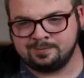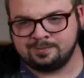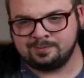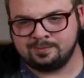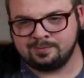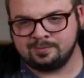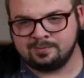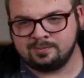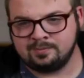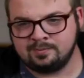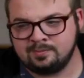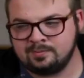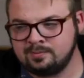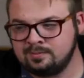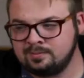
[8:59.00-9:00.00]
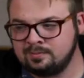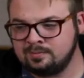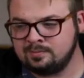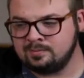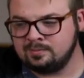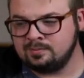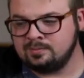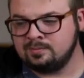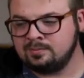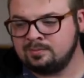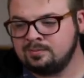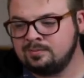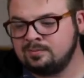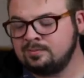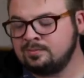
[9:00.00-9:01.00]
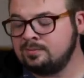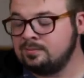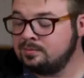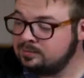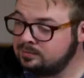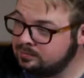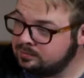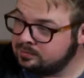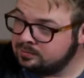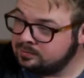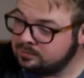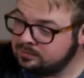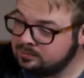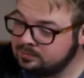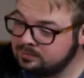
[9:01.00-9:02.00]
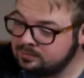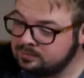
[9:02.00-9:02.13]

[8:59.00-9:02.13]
The person shown says nothing.